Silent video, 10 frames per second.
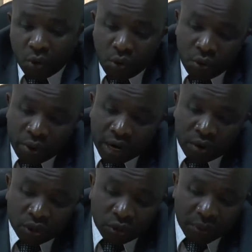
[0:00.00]
who are
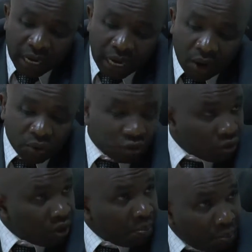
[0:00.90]
going to be allowed
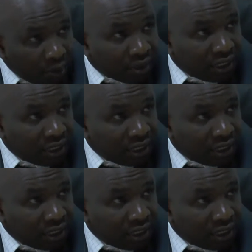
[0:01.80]
to import